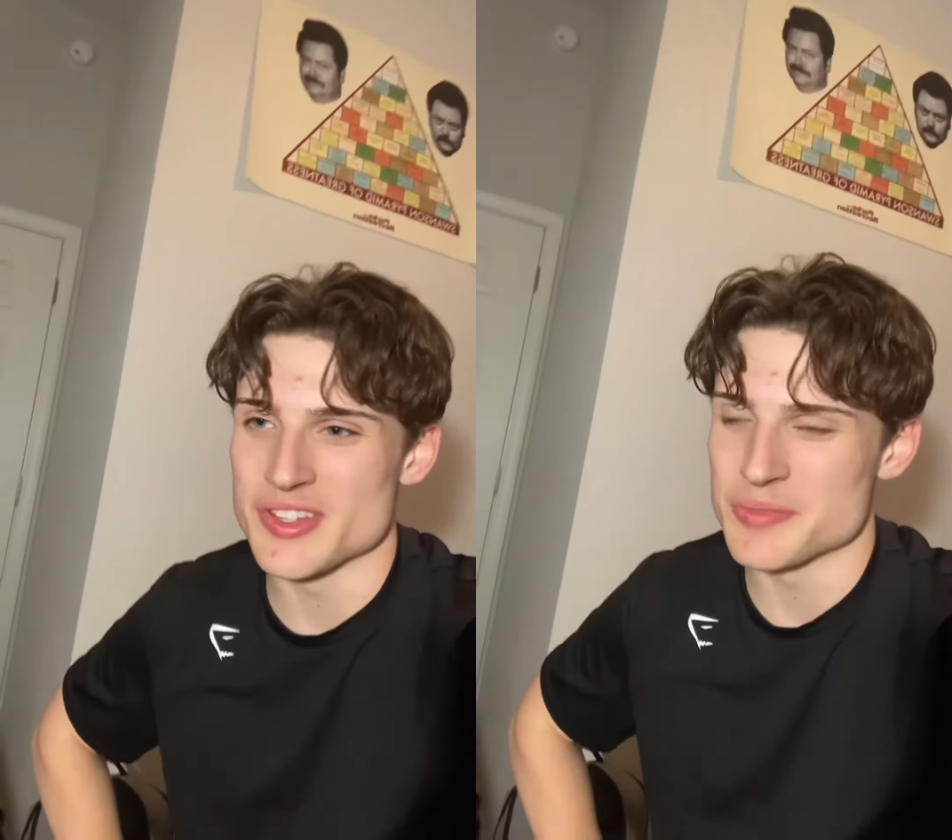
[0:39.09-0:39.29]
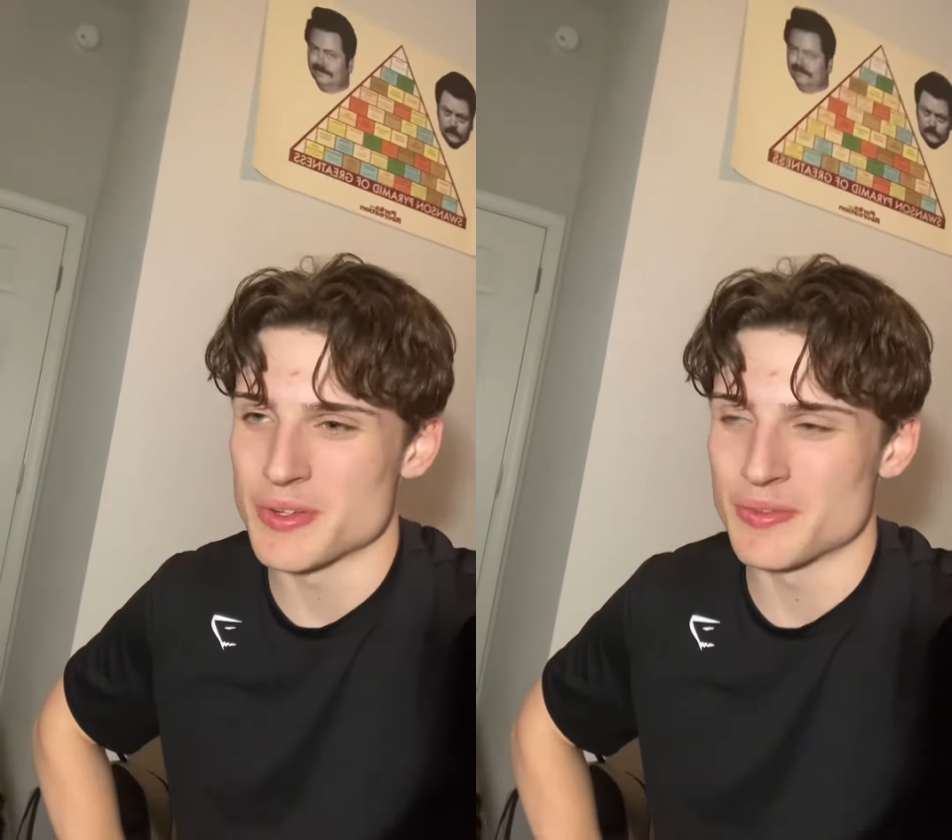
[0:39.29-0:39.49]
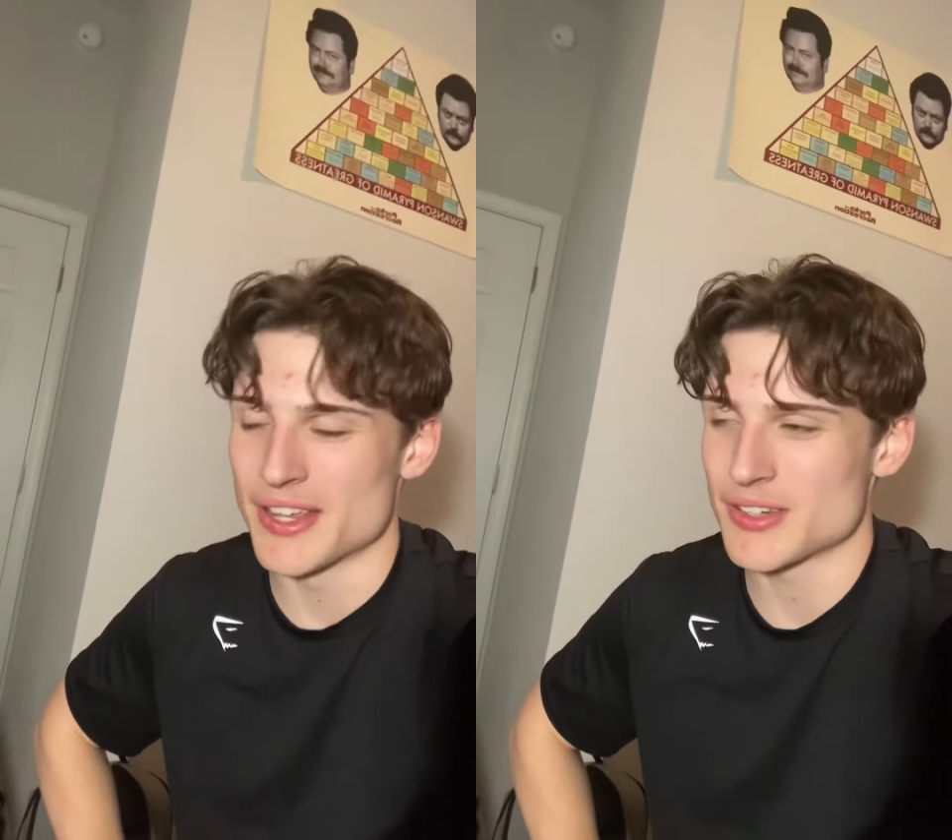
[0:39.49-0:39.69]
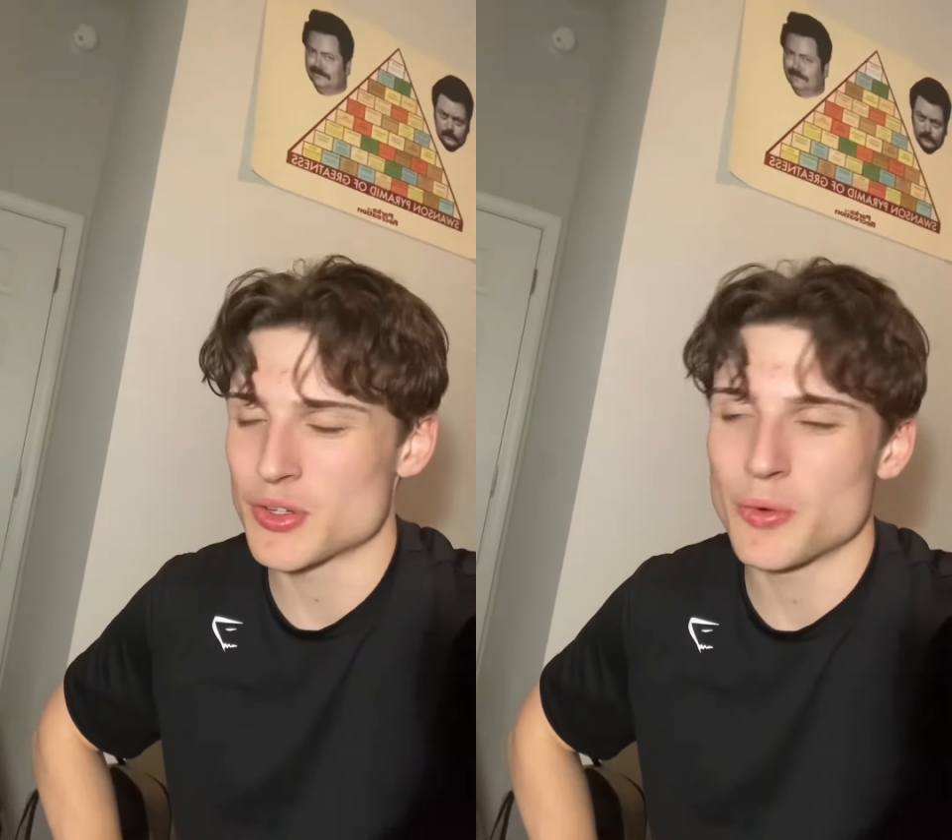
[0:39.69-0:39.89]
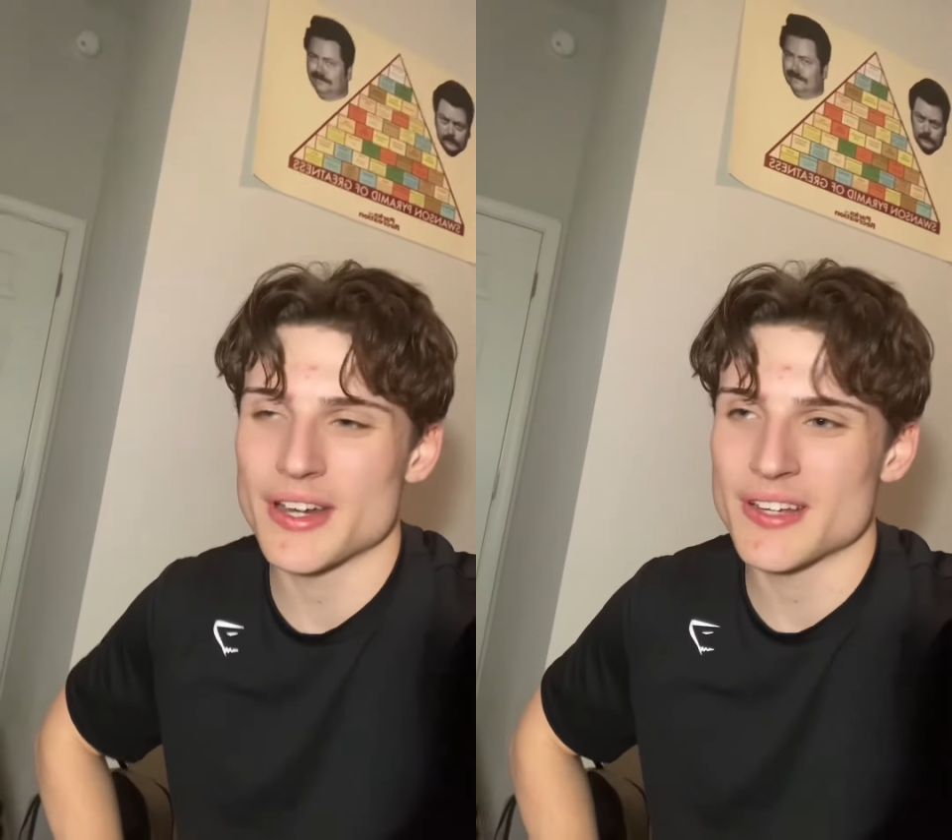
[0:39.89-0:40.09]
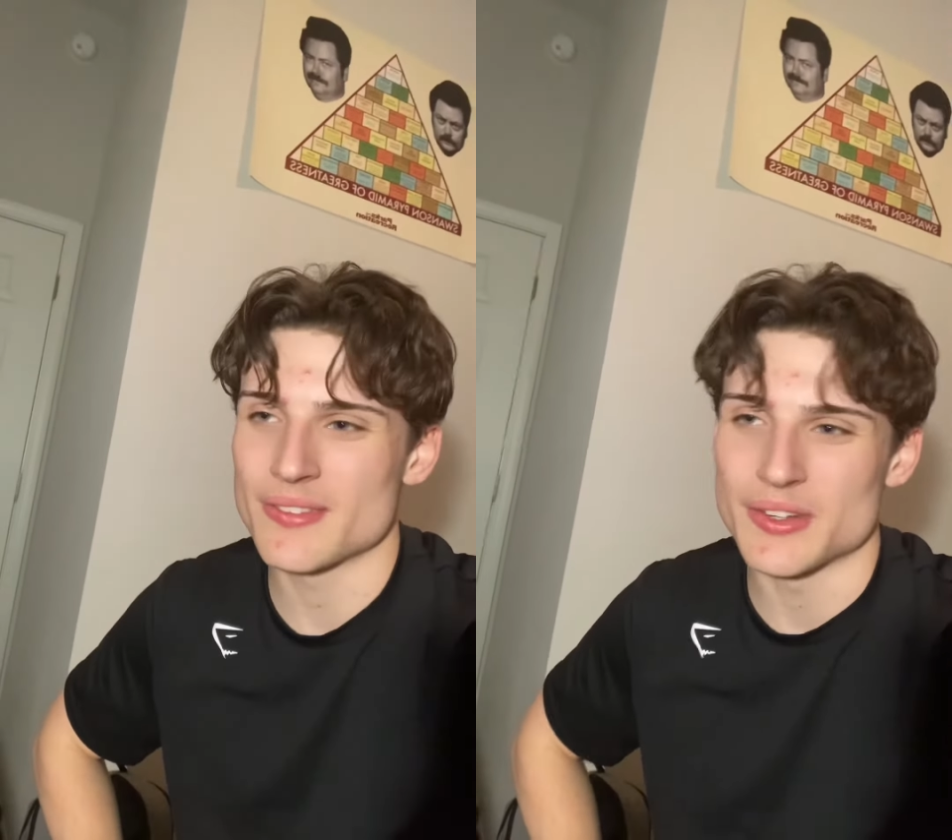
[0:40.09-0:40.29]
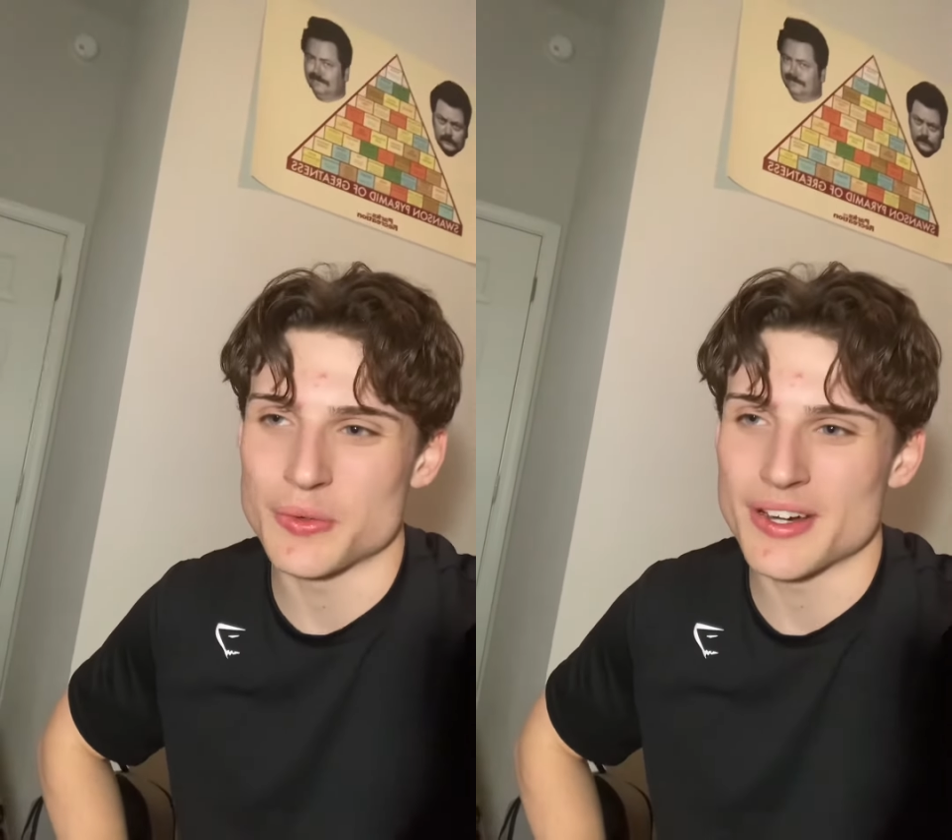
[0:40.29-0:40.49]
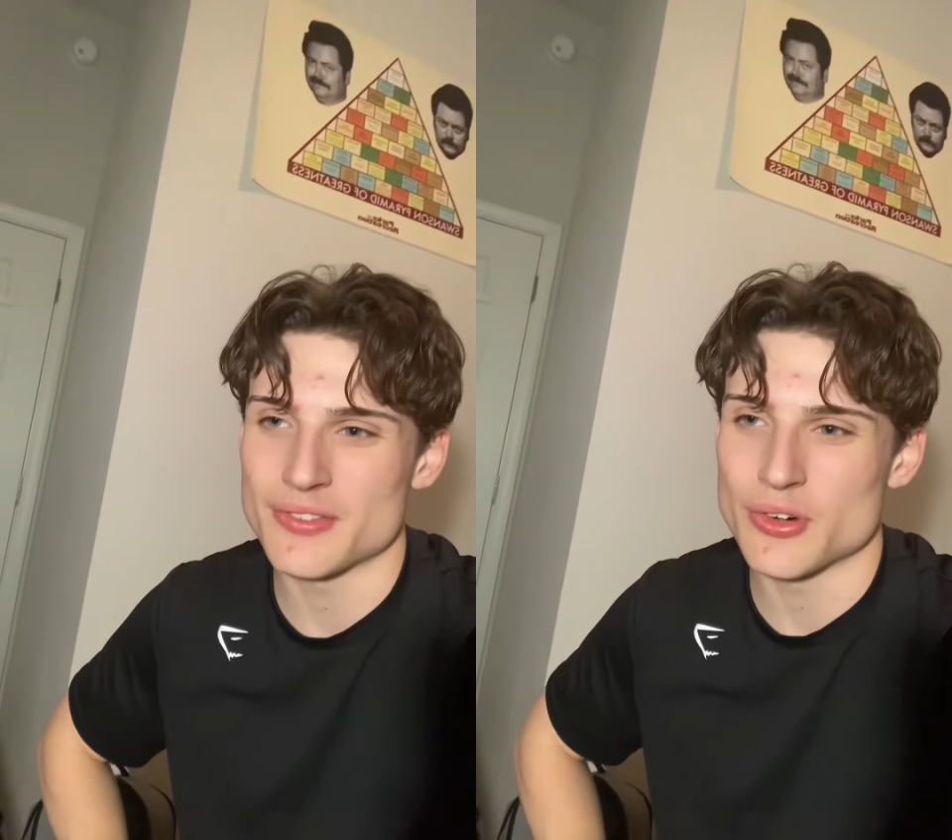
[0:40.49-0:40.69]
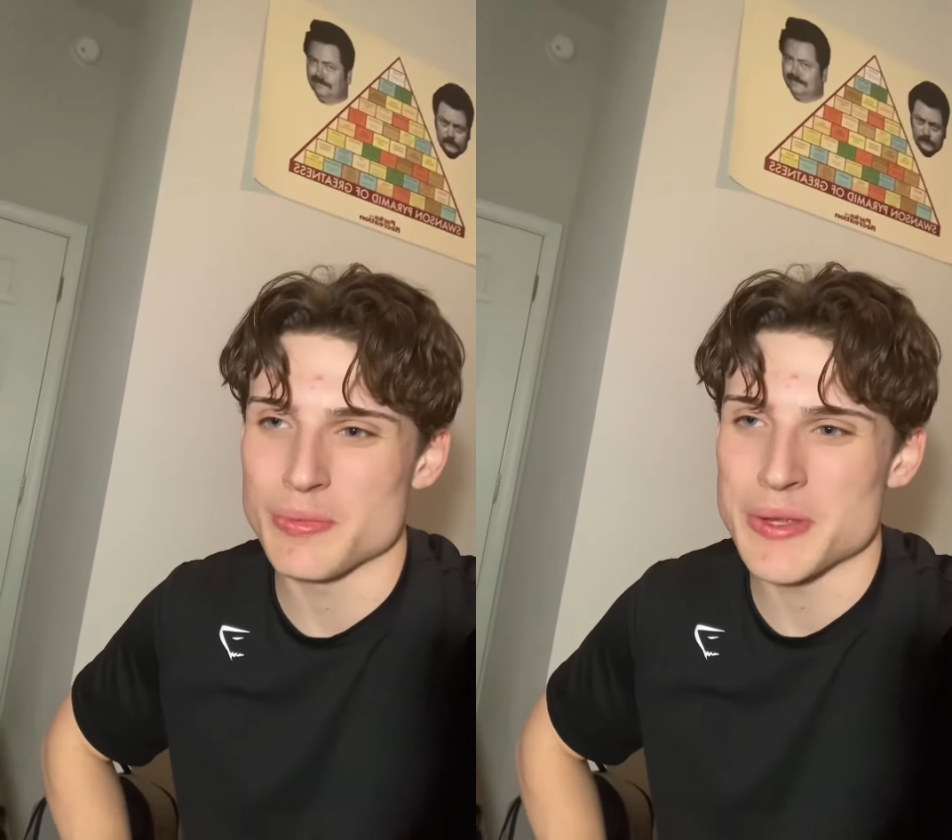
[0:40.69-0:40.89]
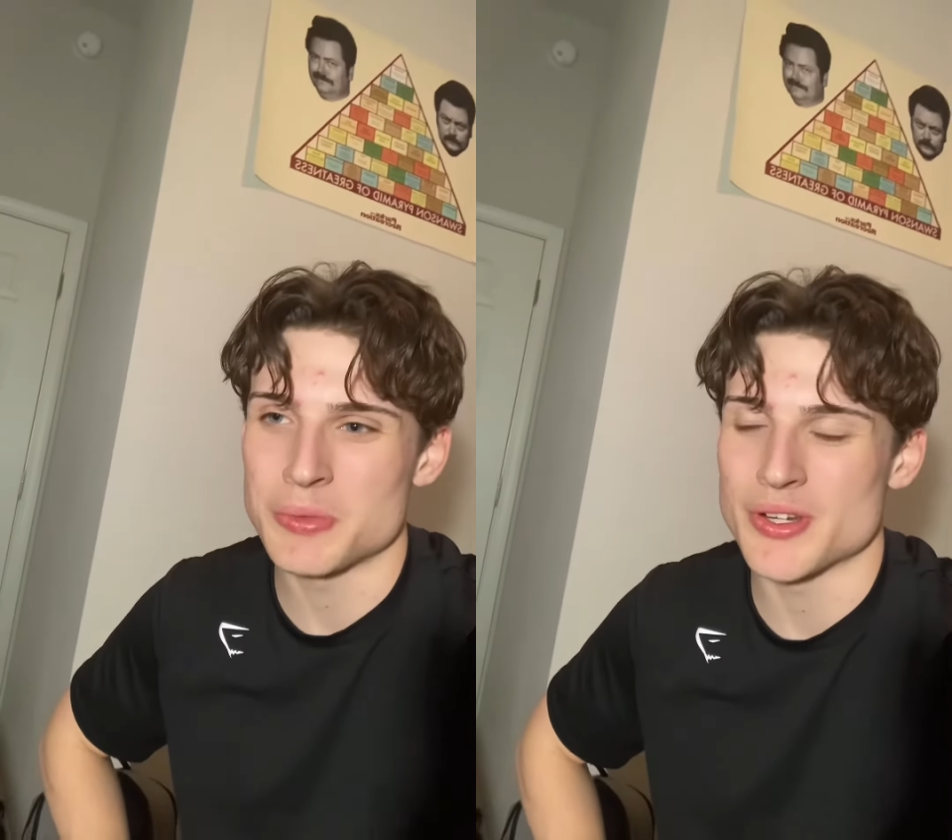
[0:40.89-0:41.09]
but like 20 of the 24
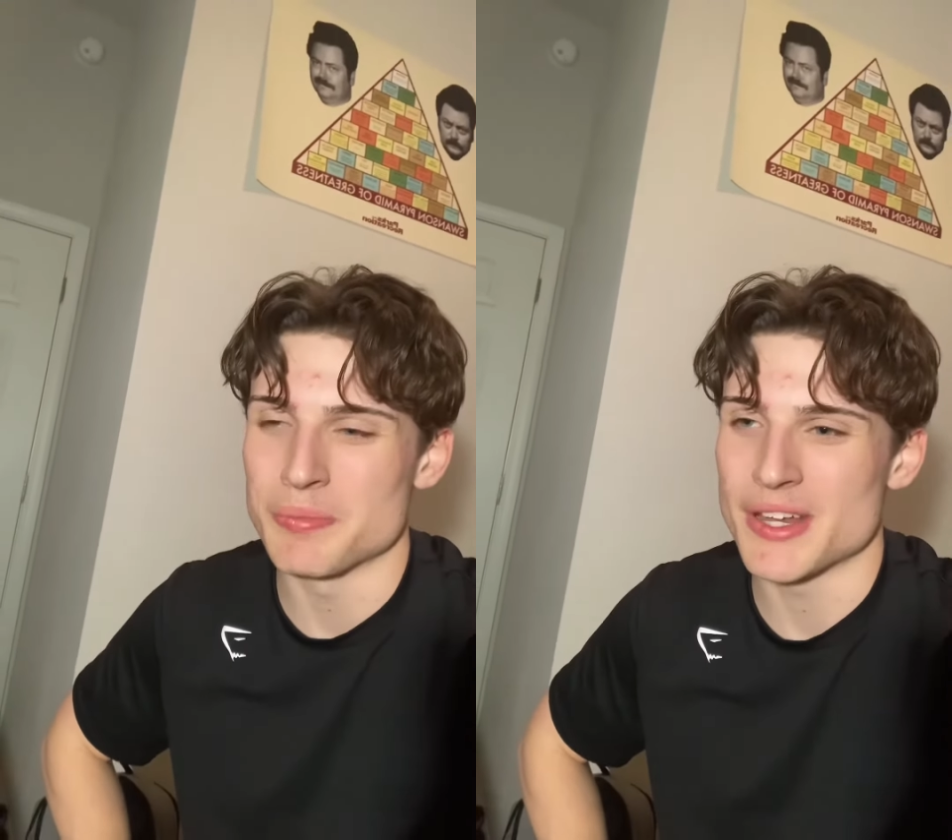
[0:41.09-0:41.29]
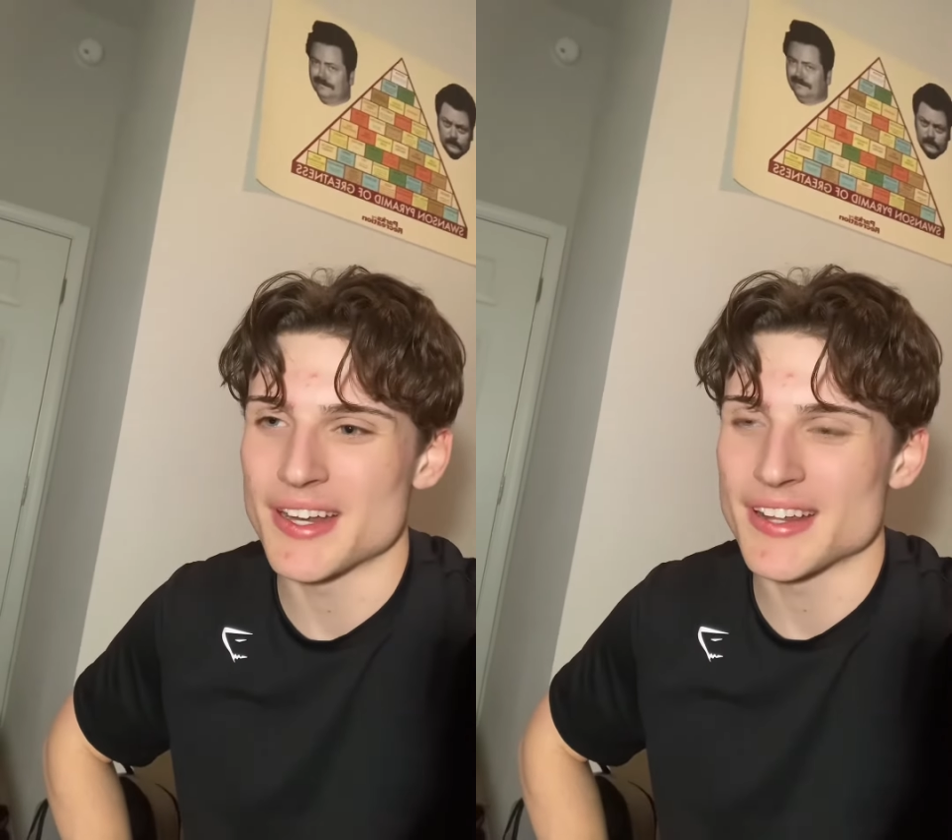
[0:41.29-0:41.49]
people competing